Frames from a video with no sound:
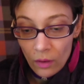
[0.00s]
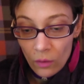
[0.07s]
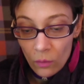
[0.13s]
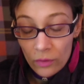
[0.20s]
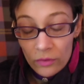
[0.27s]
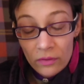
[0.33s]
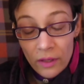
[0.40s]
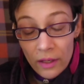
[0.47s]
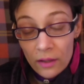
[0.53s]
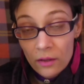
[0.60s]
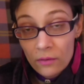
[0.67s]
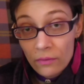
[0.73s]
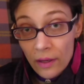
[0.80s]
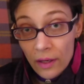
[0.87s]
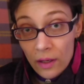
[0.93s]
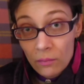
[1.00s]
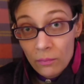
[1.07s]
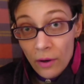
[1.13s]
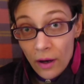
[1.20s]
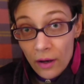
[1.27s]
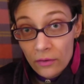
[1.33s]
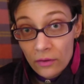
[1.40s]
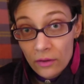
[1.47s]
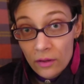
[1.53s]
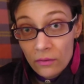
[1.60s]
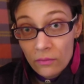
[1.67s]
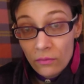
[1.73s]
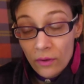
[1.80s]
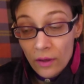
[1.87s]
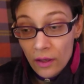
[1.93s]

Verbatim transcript: was negative and positive,